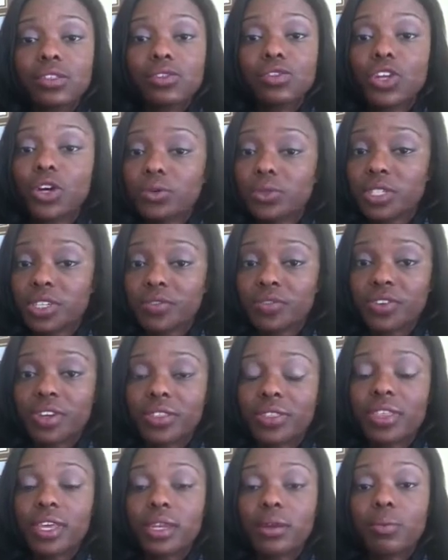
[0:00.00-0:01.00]
no
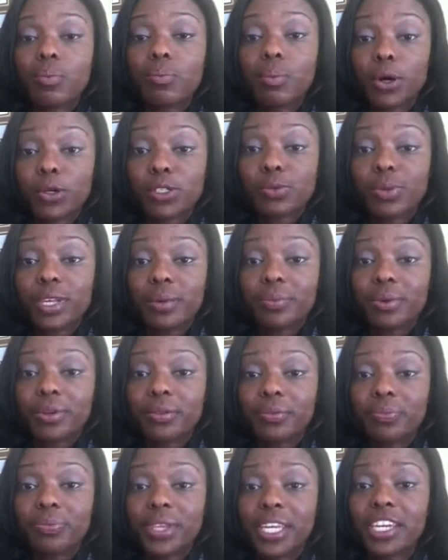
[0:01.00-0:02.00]
different than most
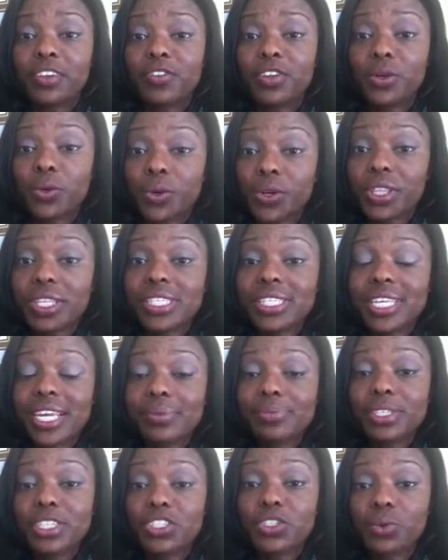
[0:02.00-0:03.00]
people. And if you were in the
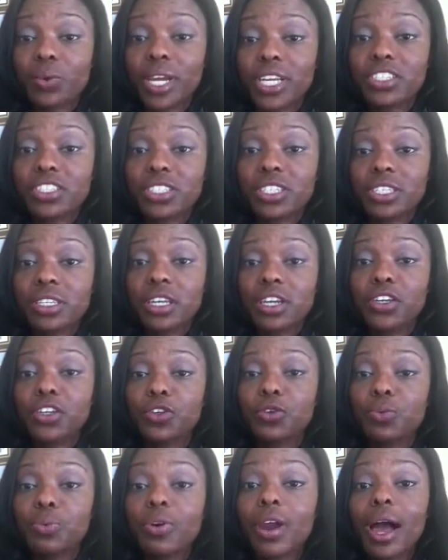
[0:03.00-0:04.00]
same situation,
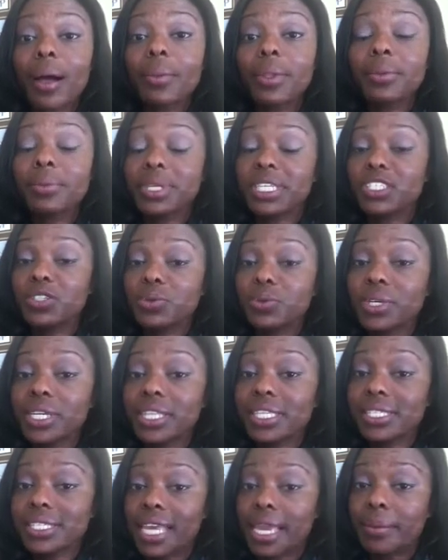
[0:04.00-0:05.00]
you'd probably be
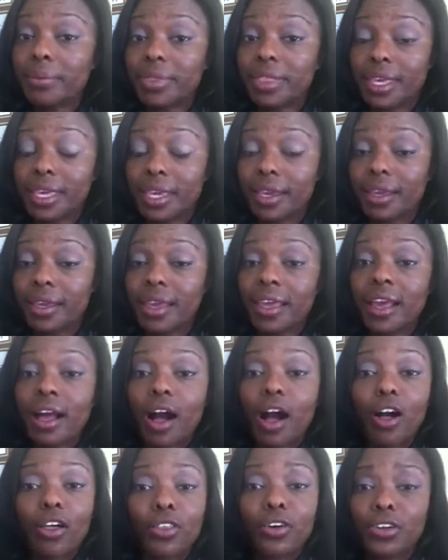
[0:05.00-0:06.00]
doing the same thing,
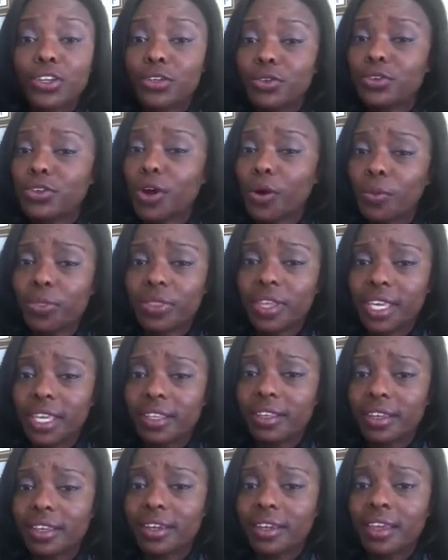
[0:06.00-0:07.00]
although you don't think
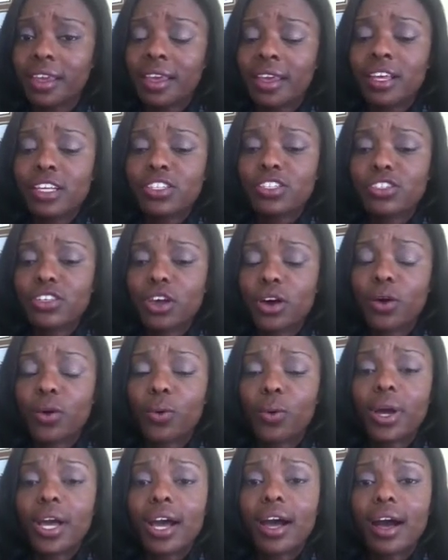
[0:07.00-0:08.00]
it.
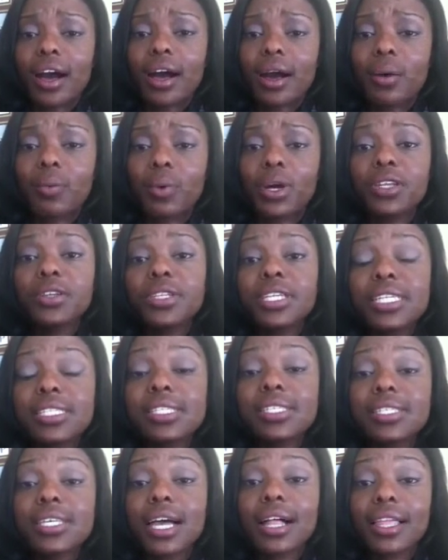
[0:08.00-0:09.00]
So what you need
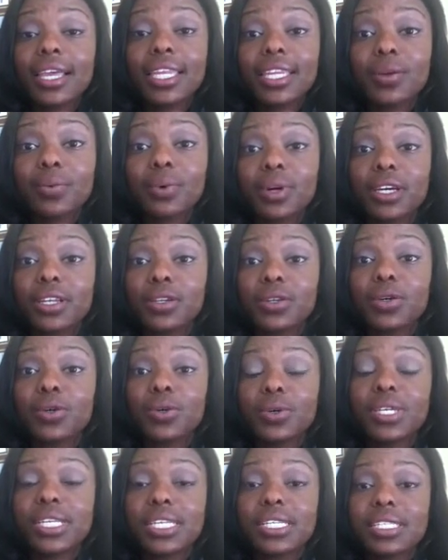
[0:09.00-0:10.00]
to tell anyone
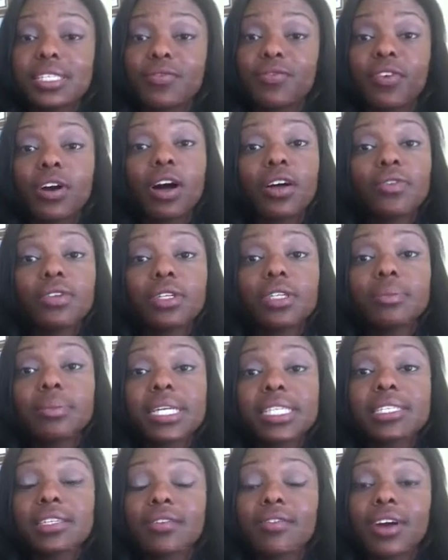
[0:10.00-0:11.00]
who is involved in
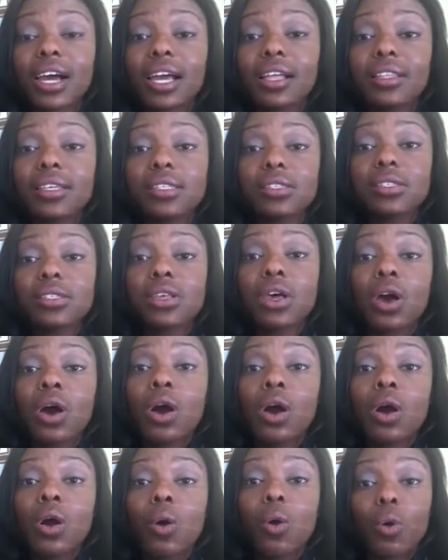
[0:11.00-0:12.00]
domestic violence
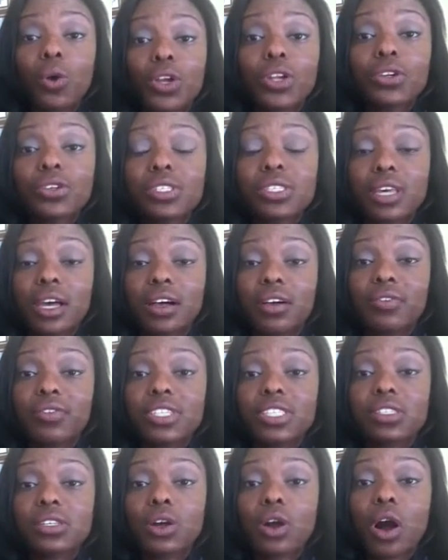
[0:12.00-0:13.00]
or yourself
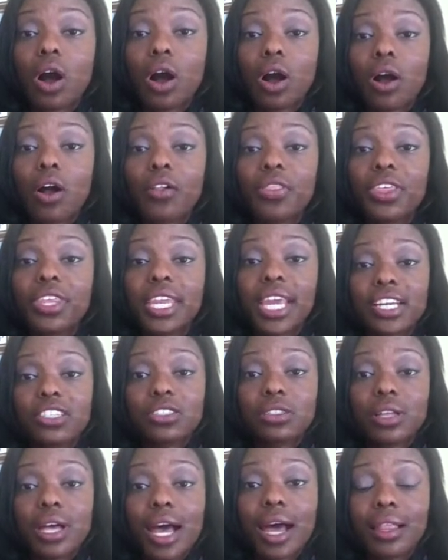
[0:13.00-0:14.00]
is to call the
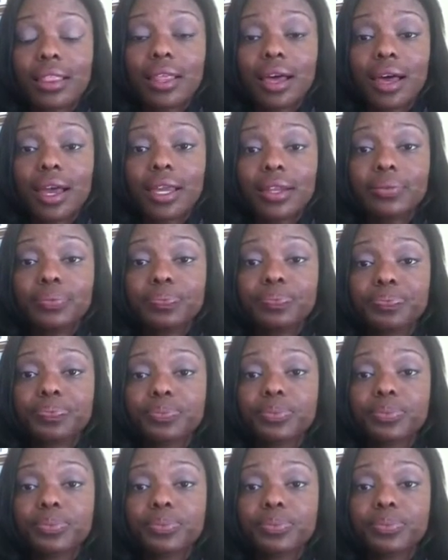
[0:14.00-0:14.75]
national hotline.